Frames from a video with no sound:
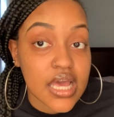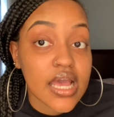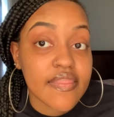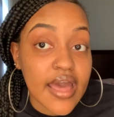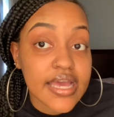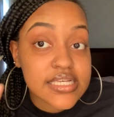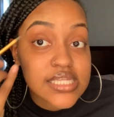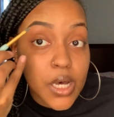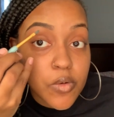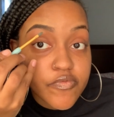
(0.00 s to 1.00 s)
and that is
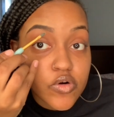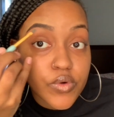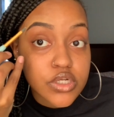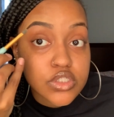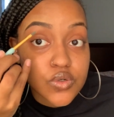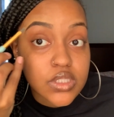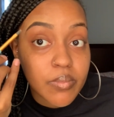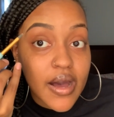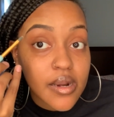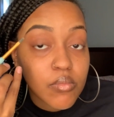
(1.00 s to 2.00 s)
helpful when you're doing the
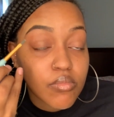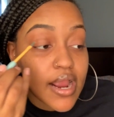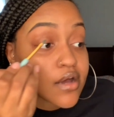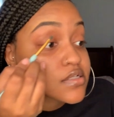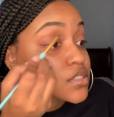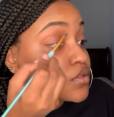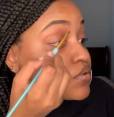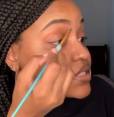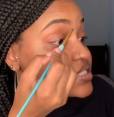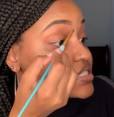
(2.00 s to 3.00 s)
bottom brow so you
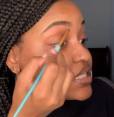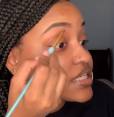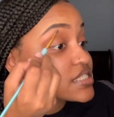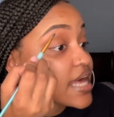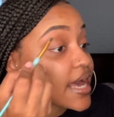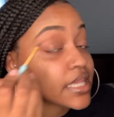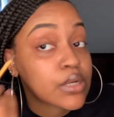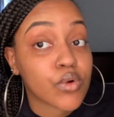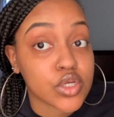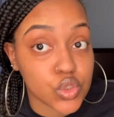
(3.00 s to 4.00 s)
can see exactly
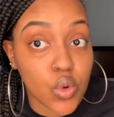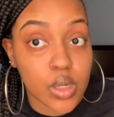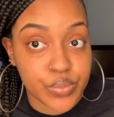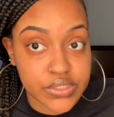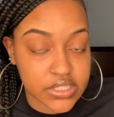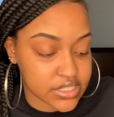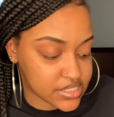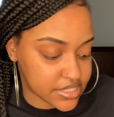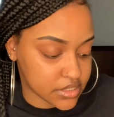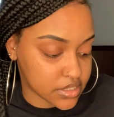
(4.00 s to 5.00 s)
where you wanna put the
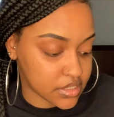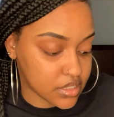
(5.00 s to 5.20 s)
concealer.